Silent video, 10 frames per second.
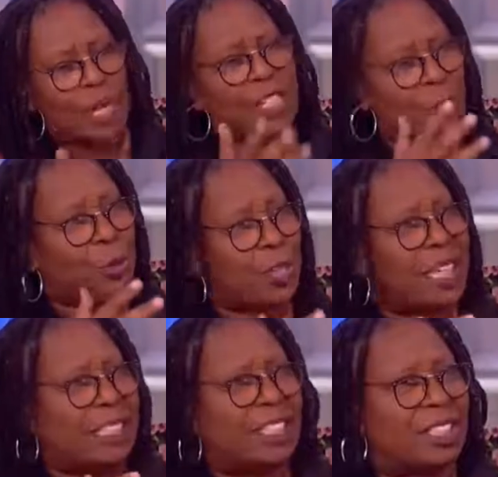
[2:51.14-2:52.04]
what do you
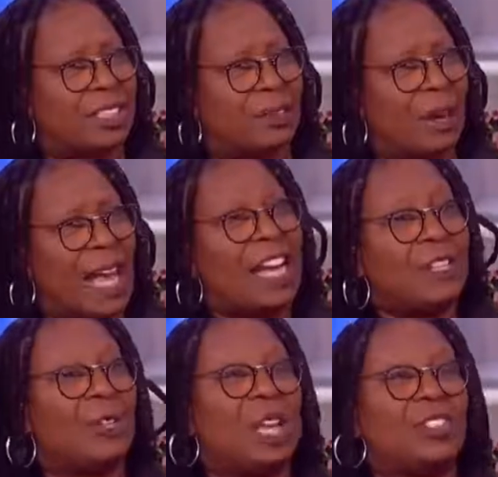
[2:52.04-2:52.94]
think it's?
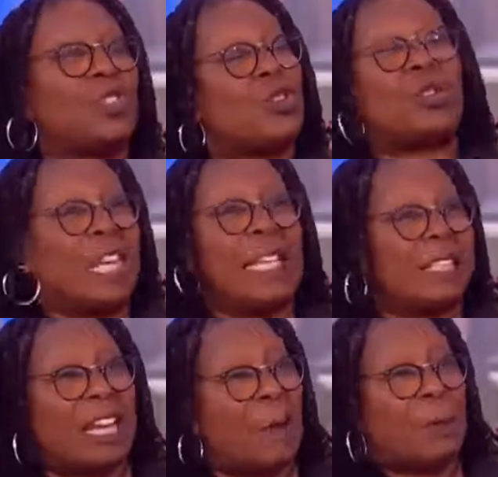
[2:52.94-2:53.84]
How do you do? You
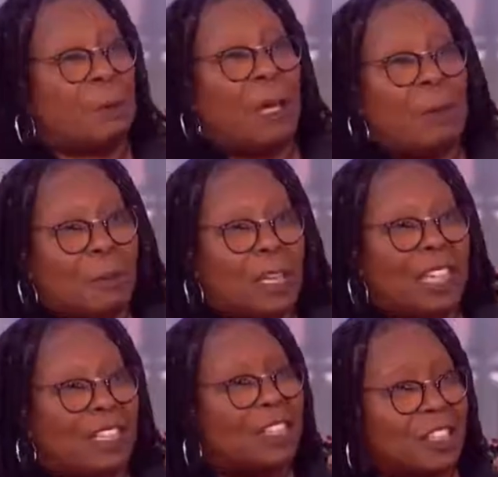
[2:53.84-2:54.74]
think it's helping
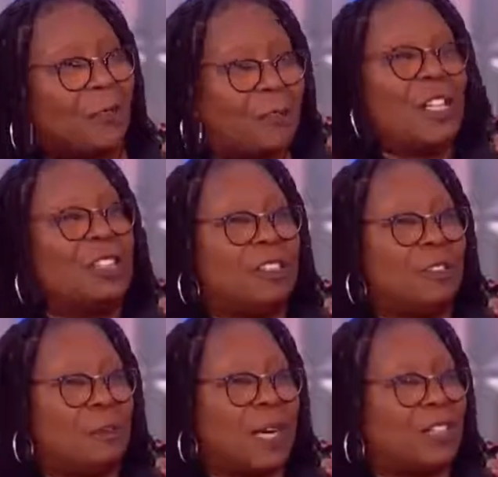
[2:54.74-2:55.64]
people get a little
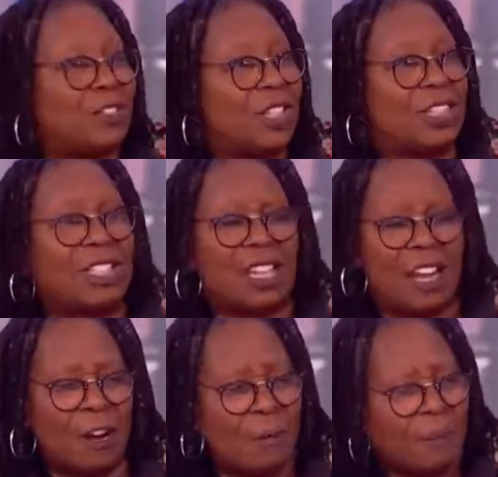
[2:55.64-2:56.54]
feel a little better? Does
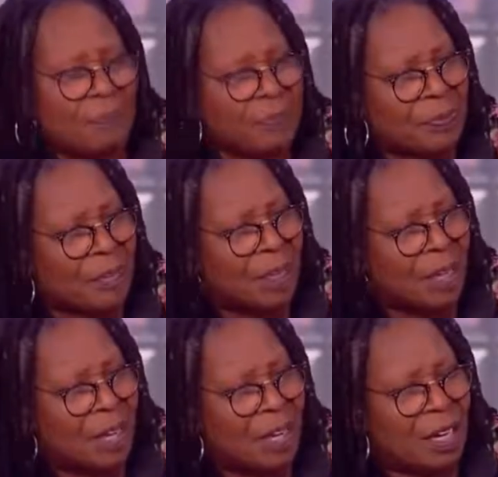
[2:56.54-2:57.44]
it help?
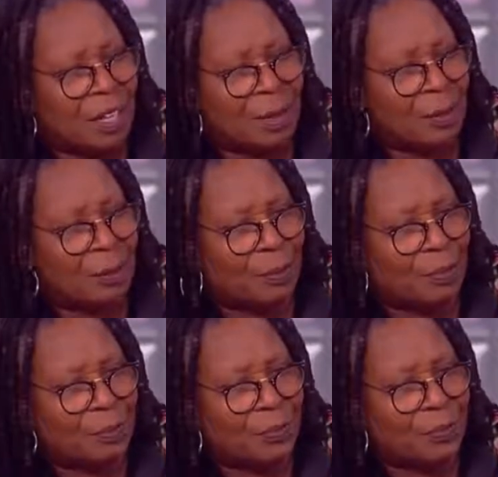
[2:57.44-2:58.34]
Uh,
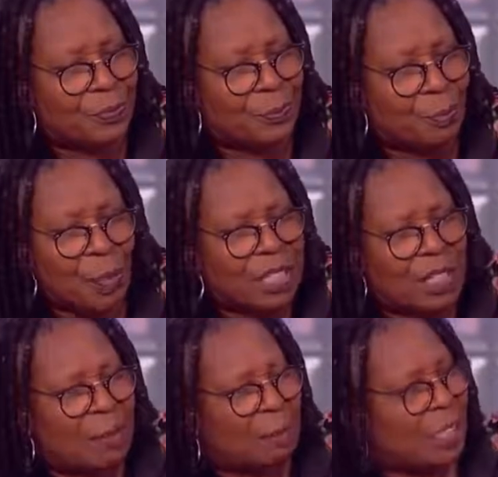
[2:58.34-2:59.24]

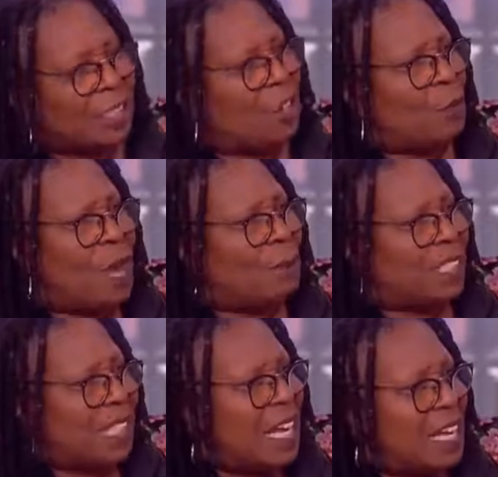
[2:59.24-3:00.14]
what President
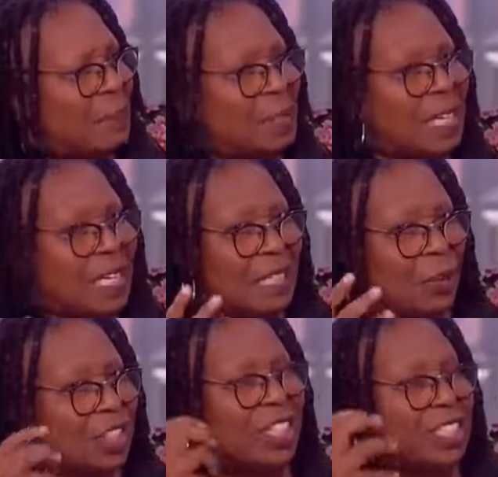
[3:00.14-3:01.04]
Obama said? I mean,
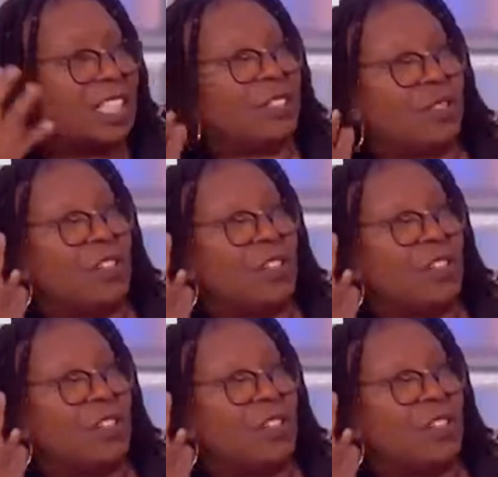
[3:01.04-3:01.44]
or does